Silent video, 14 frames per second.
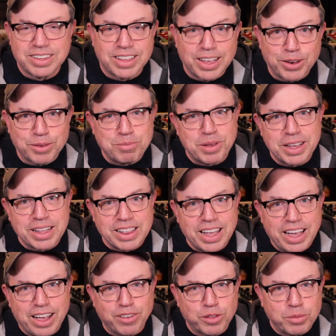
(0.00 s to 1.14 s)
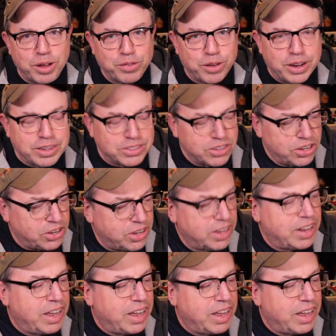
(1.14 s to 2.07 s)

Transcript: A big laugh with my friends. Oh,